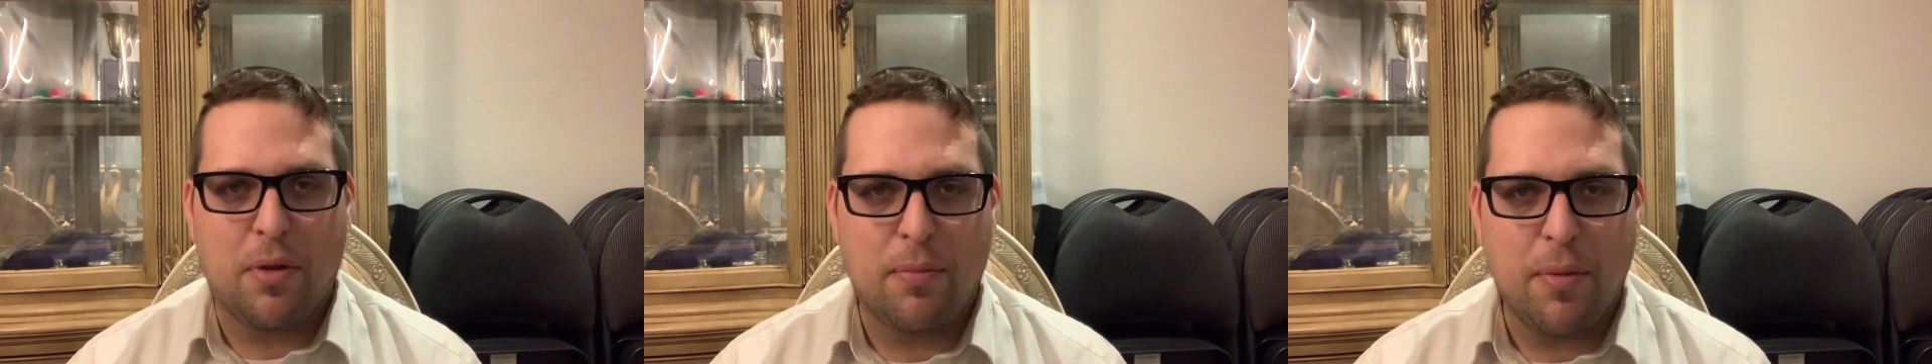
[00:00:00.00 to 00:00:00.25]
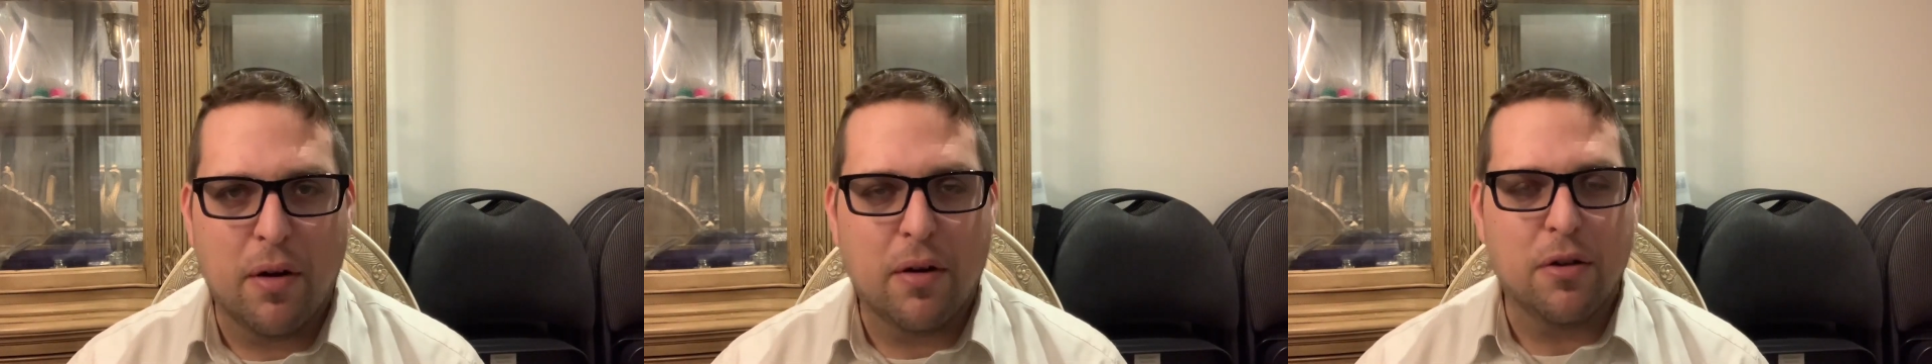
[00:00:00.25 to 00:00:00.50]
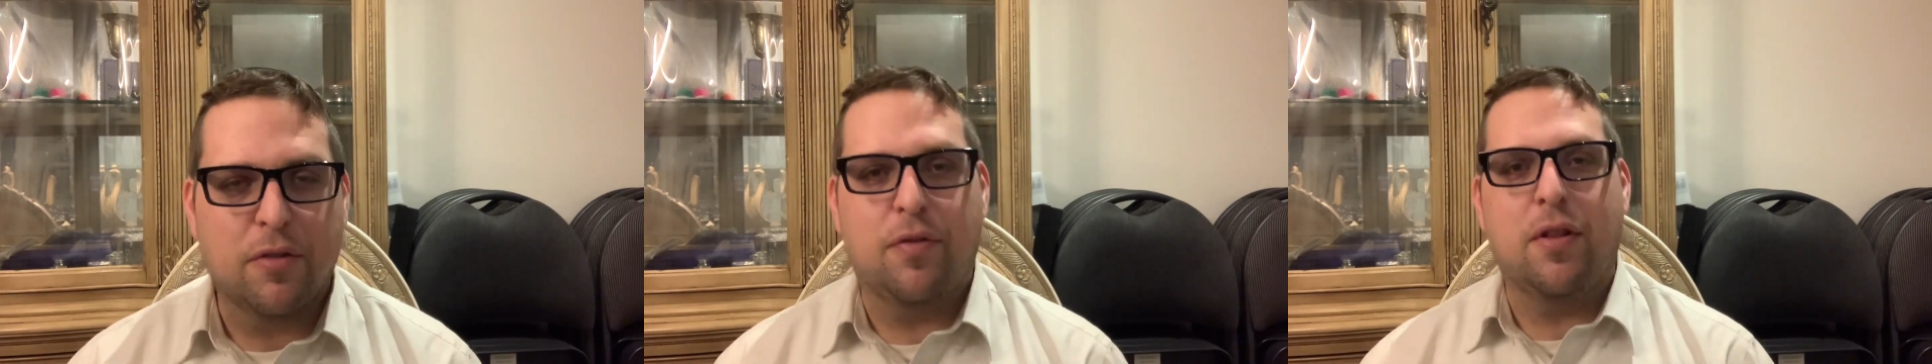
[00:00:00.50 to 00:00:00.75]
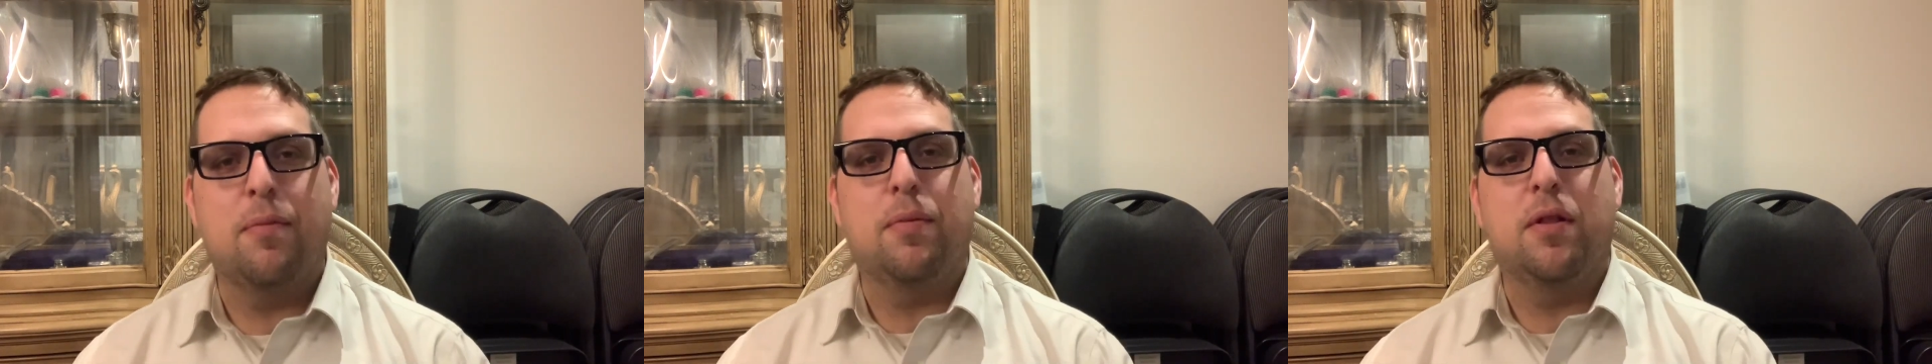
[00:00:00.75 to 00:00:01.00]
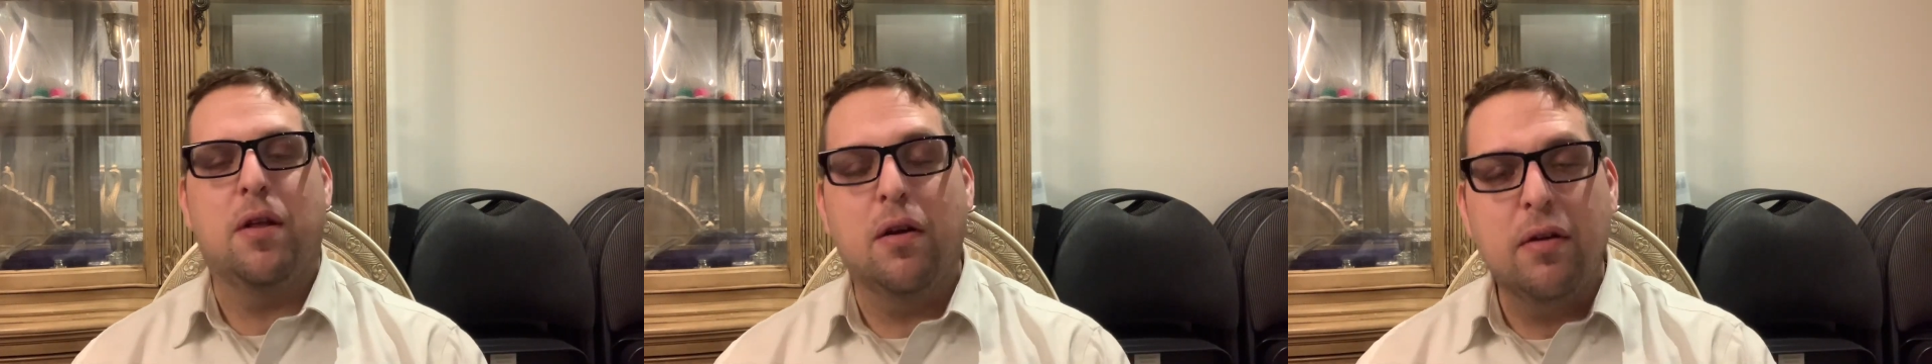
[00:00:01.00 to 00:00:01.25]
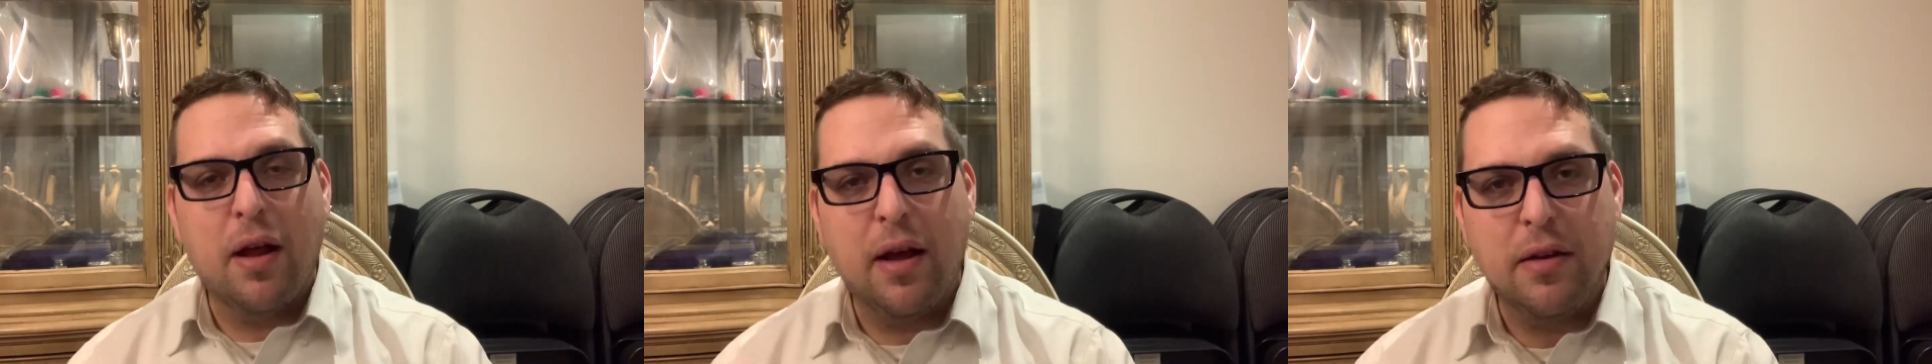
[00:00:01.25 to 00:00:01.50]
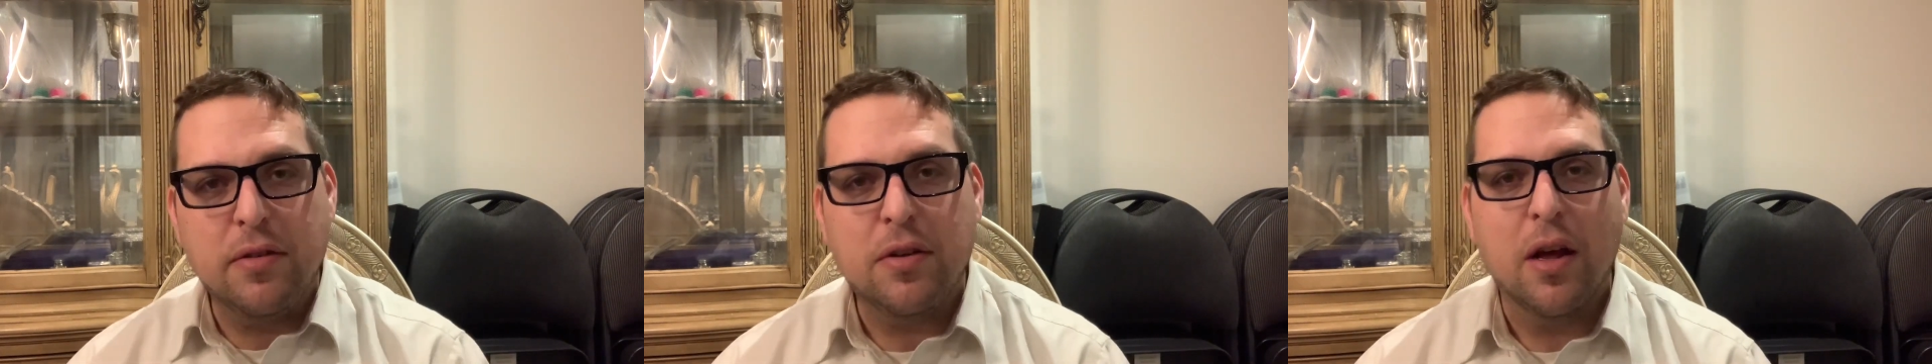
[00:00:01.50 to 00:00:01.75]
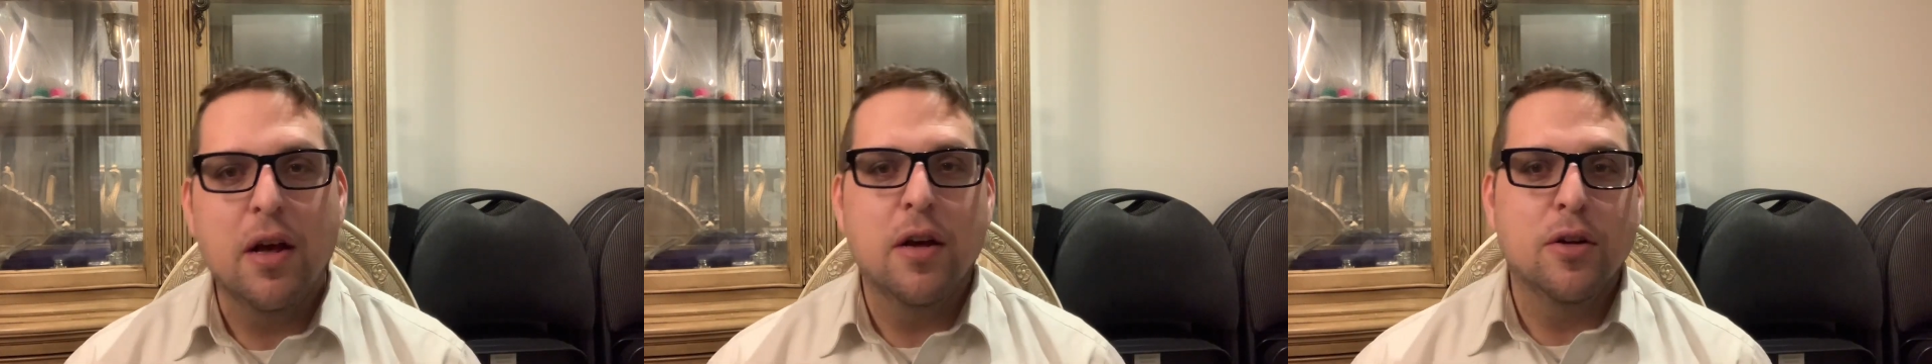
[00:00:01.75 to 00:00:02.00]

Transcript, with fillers: did miracles for them in their days,